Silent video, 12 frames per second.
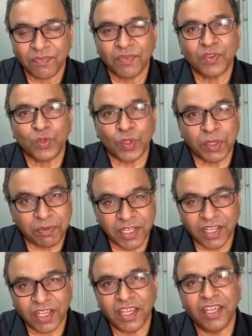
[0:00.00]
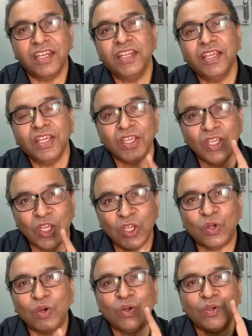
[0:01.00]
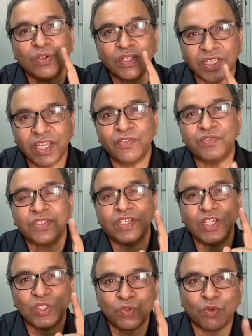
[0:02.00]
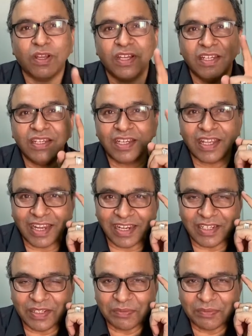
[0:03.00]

To repeat again, ego gives a swollen head